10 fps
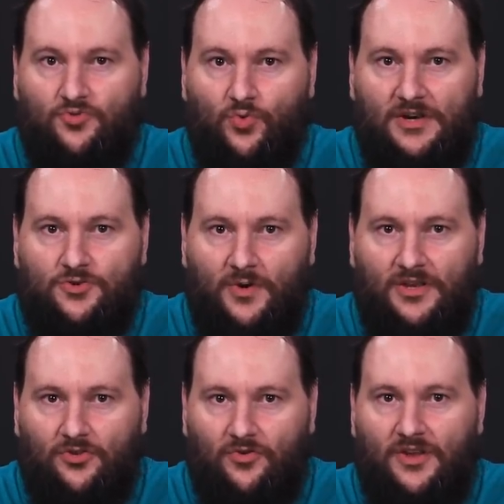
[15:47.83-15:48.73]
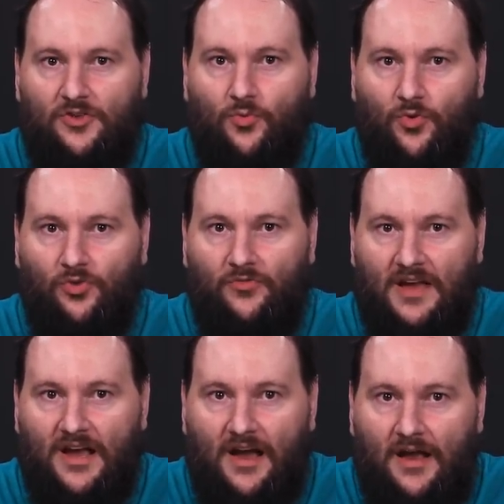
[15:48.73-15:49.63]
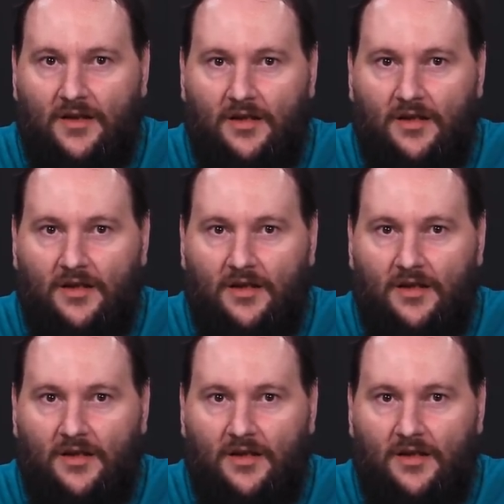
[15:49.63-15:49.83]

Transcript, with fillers: 2023 in the world of AI.